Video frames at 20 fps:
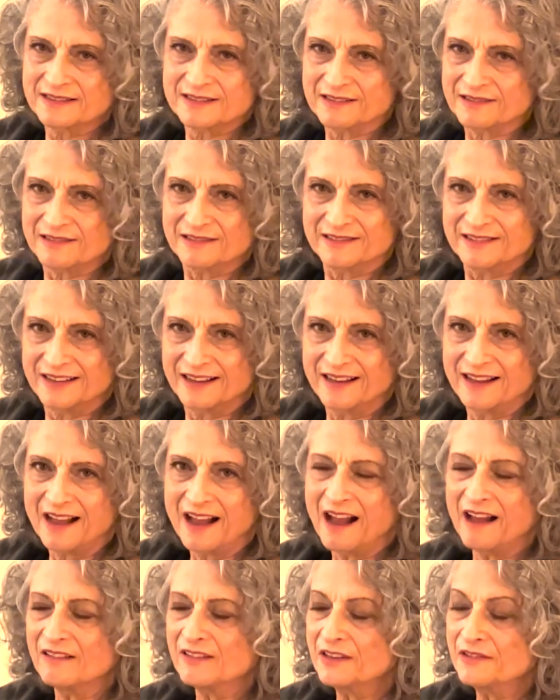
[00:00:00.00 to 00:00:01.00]
so
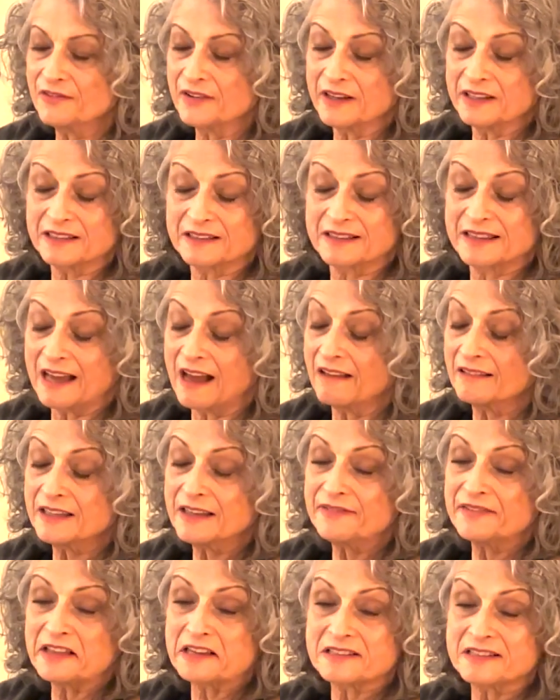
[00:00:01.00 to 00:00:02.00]
I'll leave that, I'll
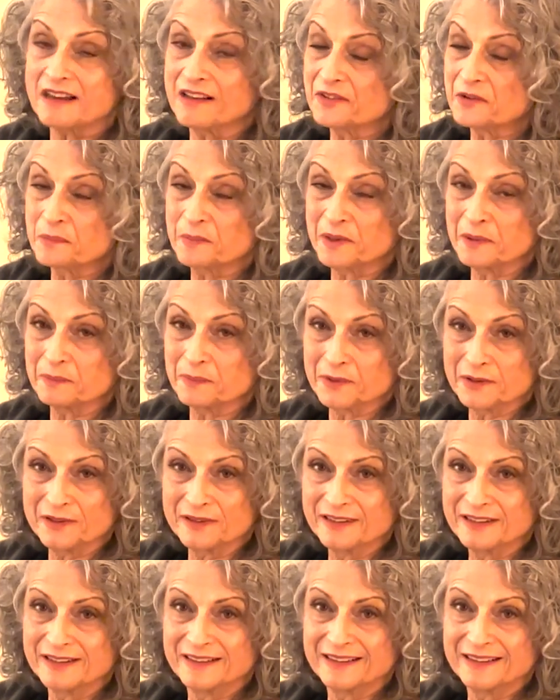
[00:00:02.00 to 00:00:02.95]
leave that to other people.